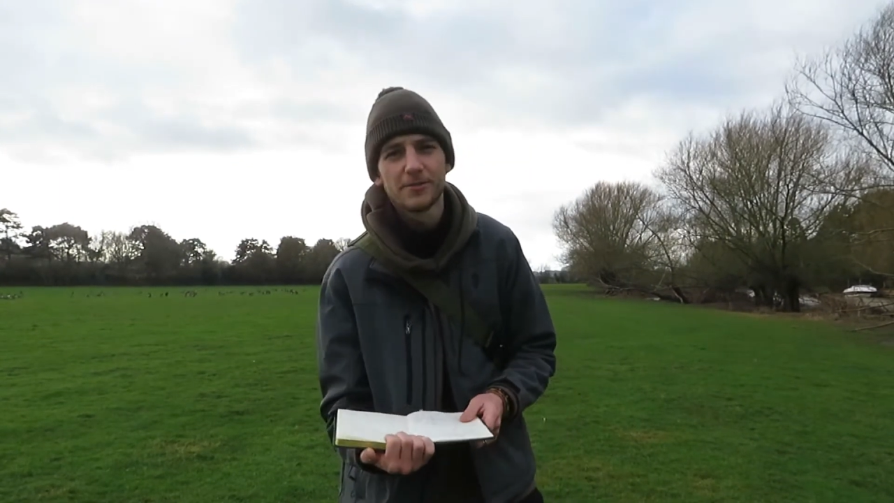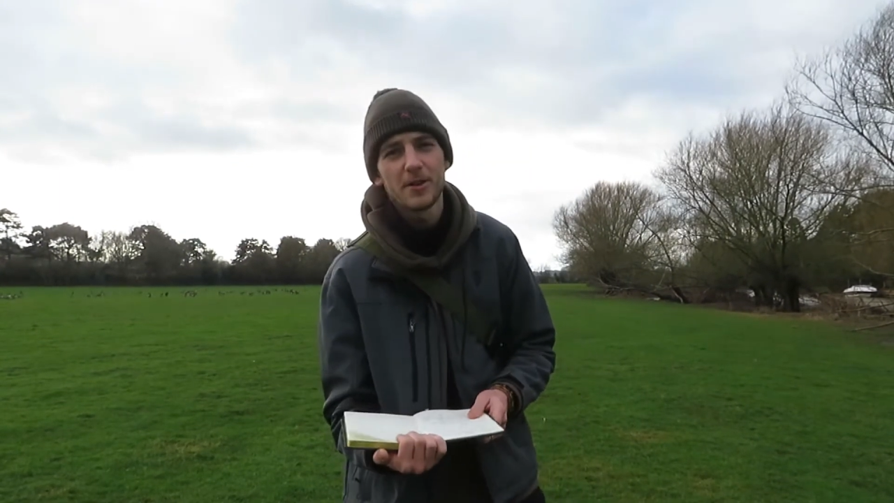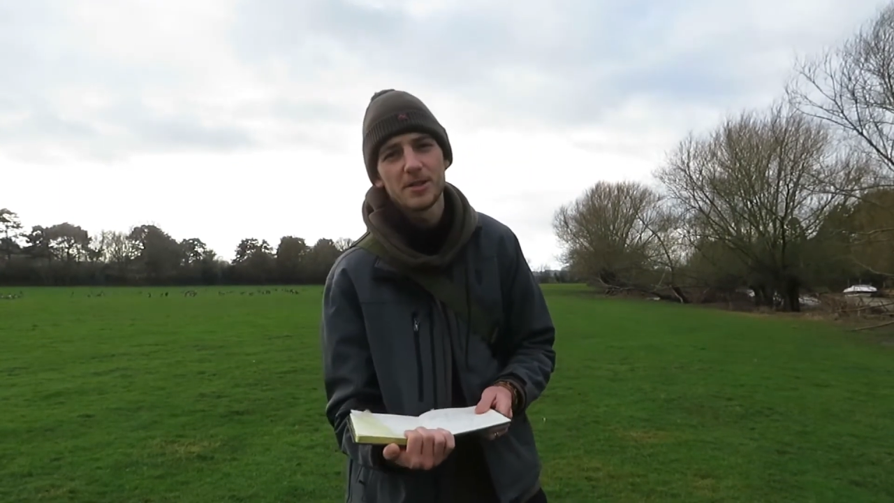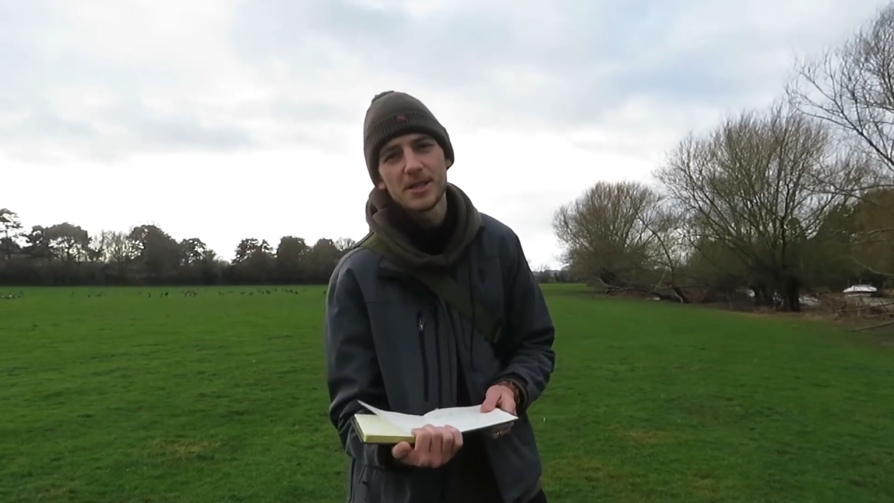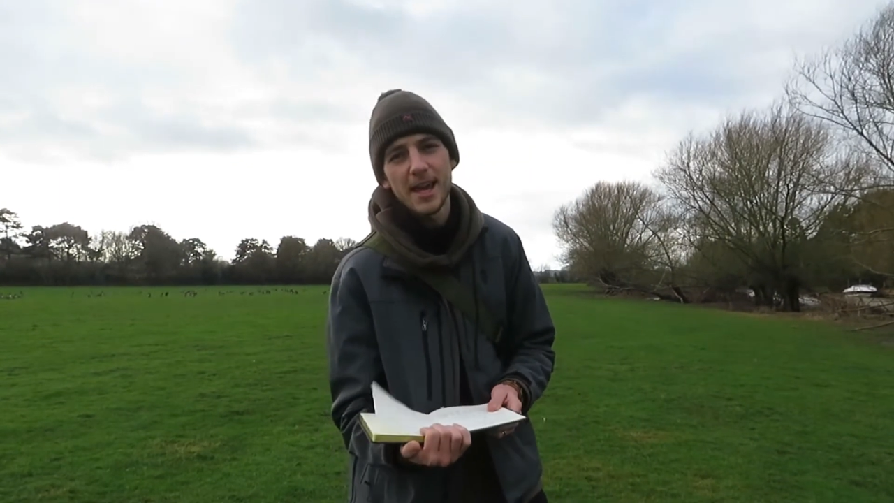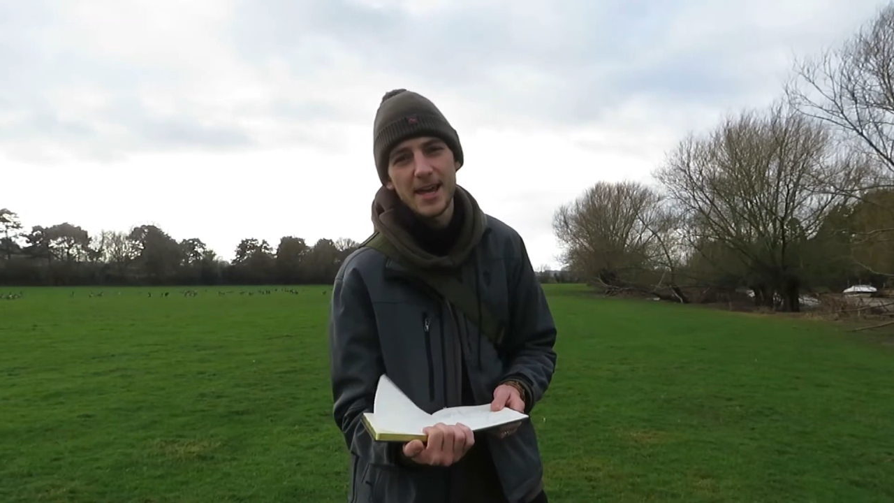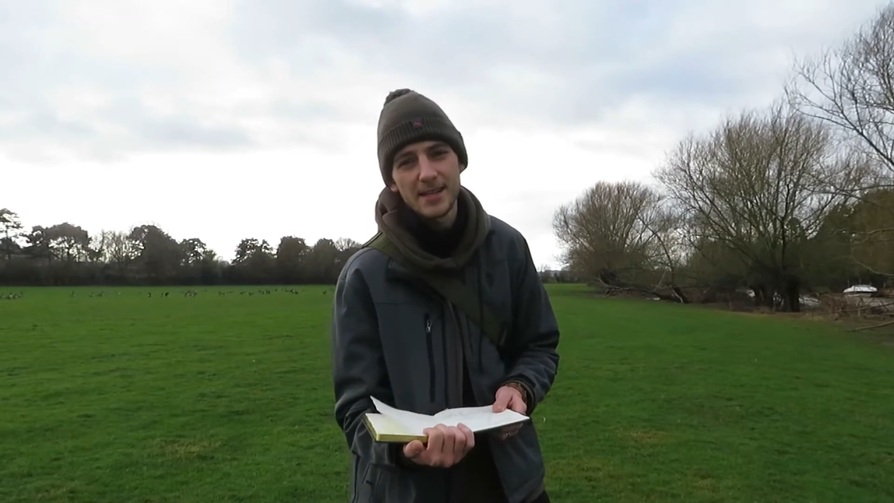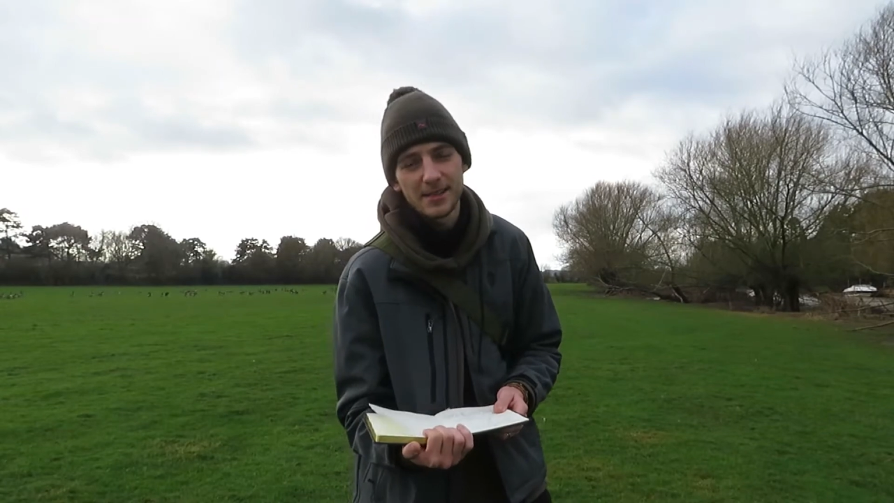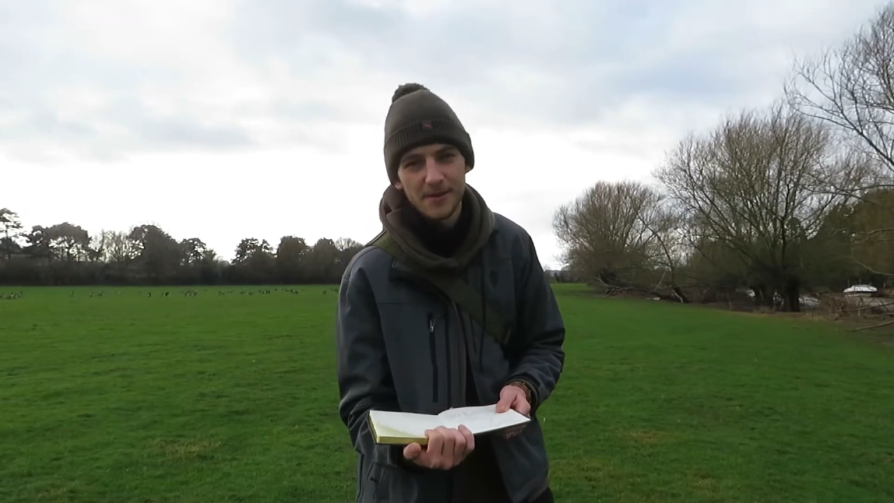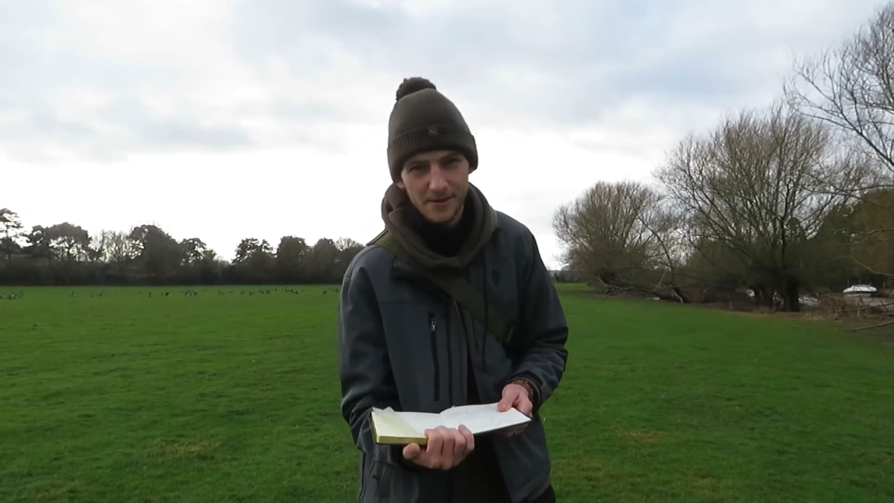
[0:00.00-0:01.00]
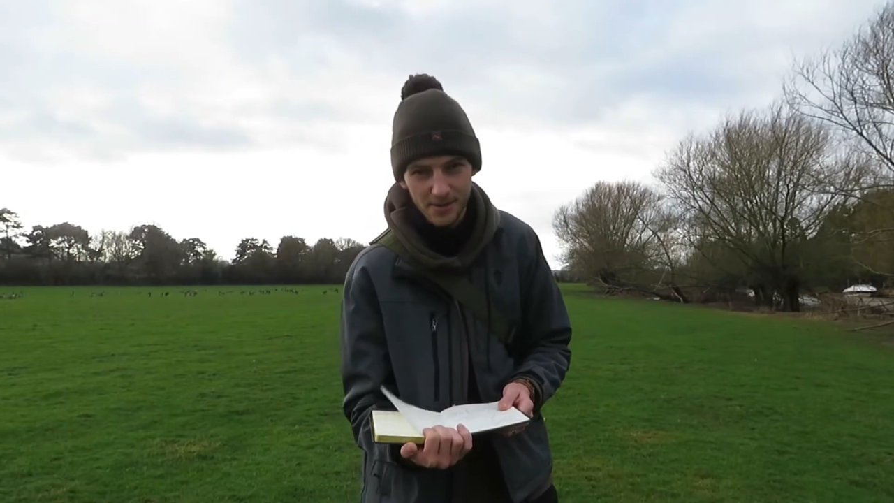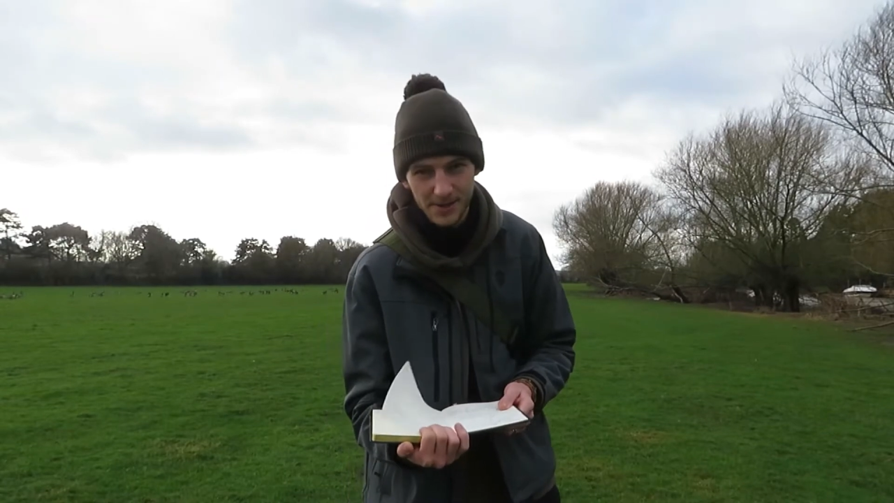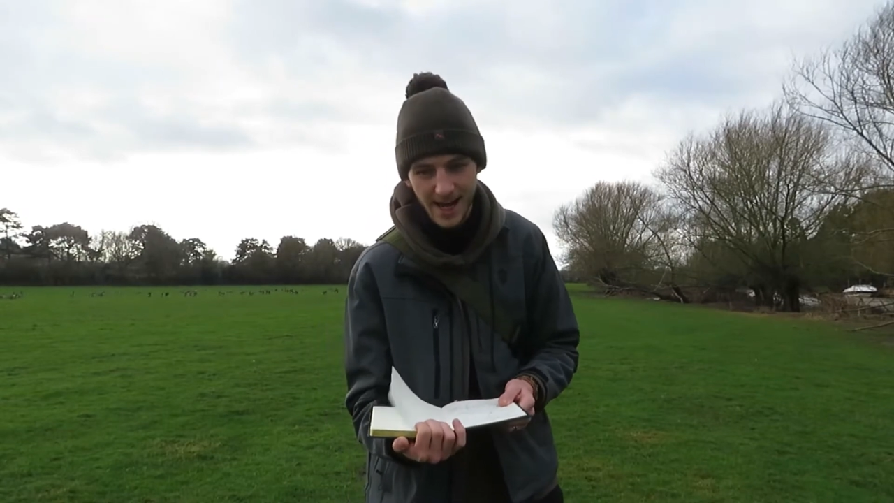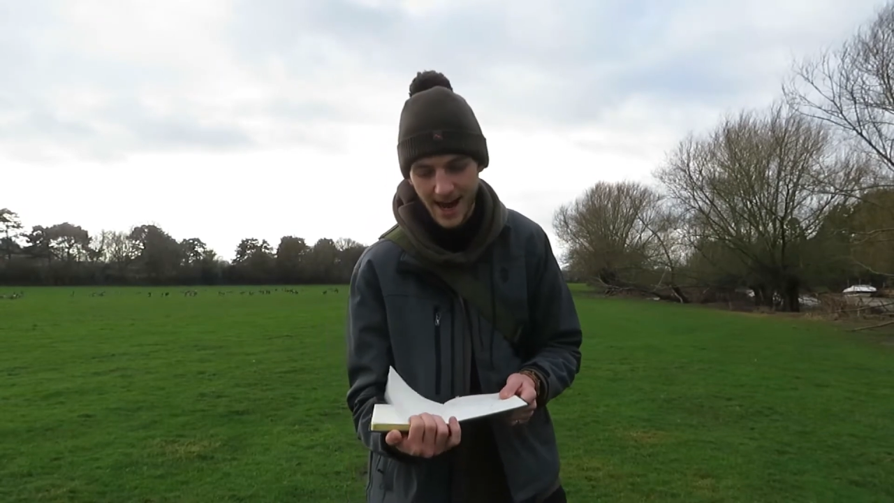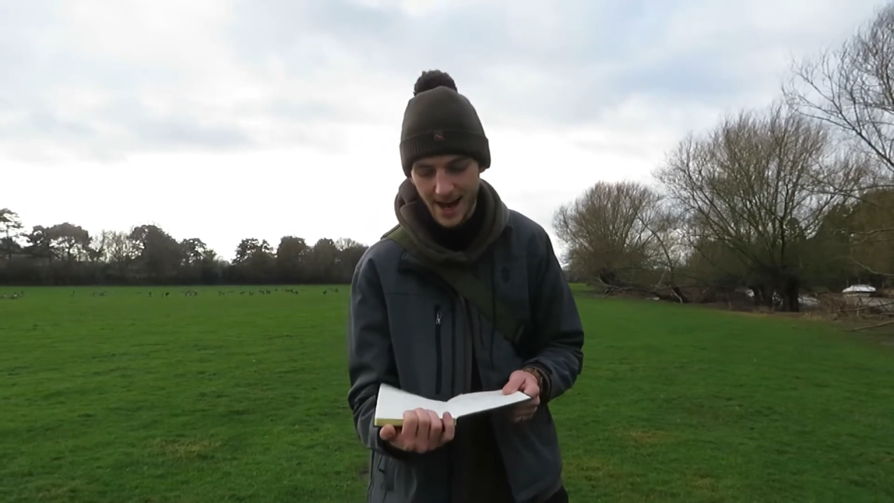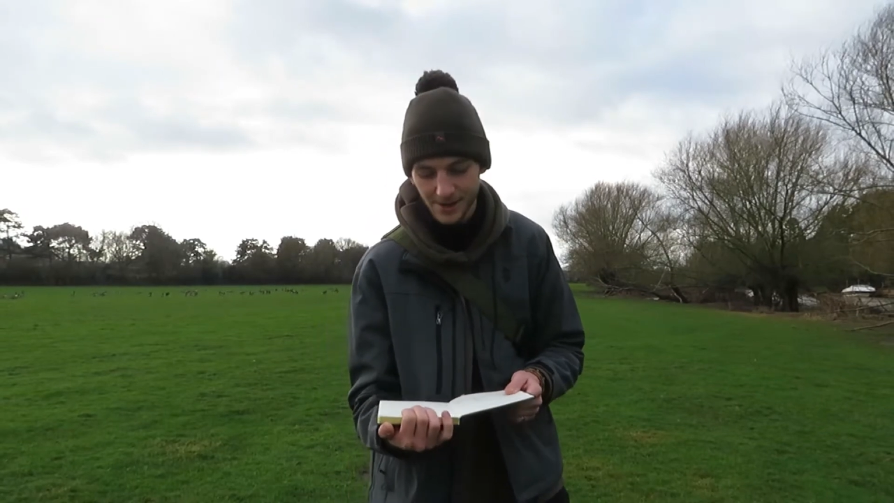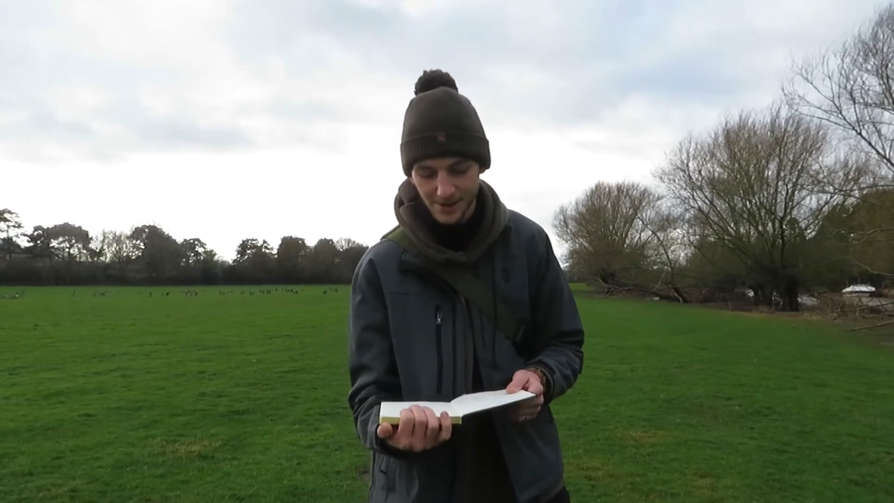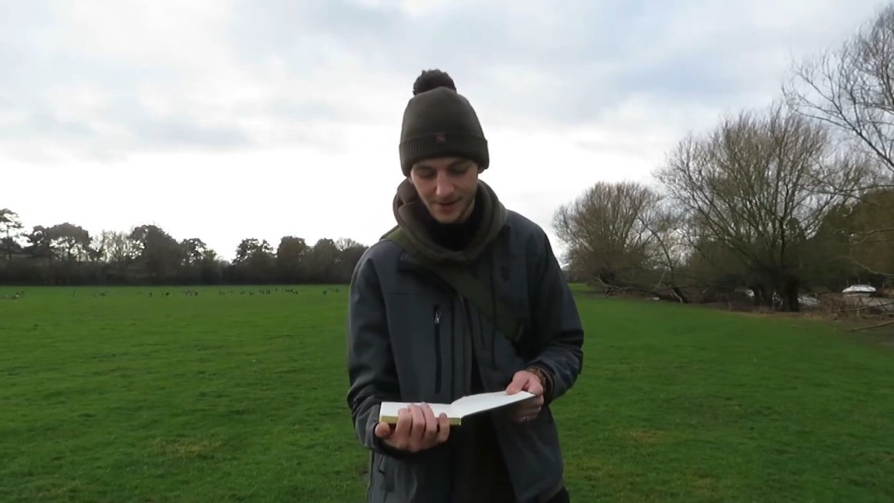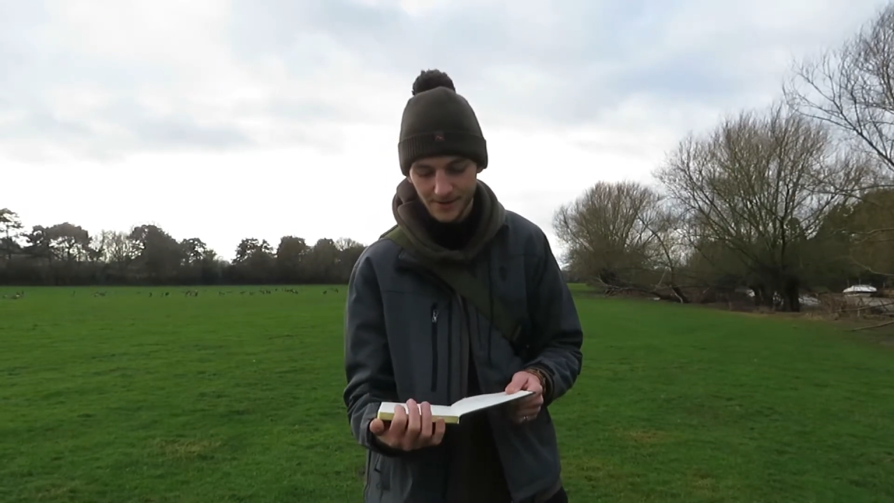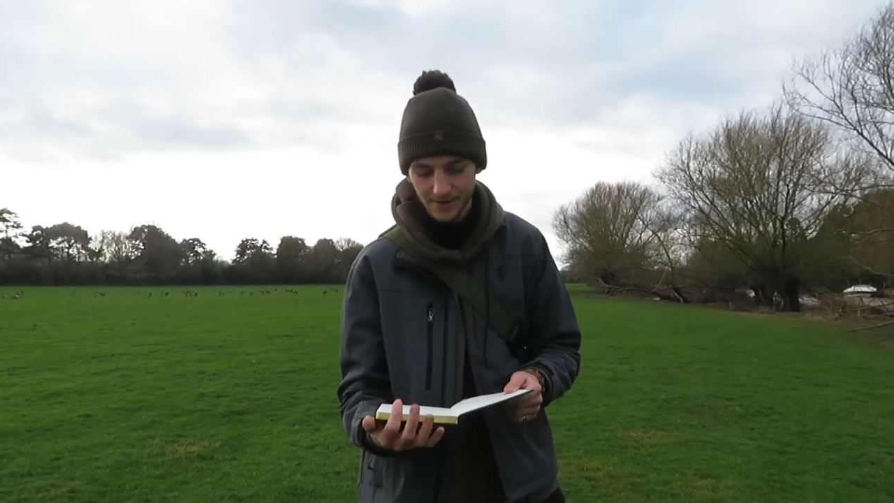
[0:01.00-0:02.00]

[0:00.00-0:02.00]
30 days for them to hatch.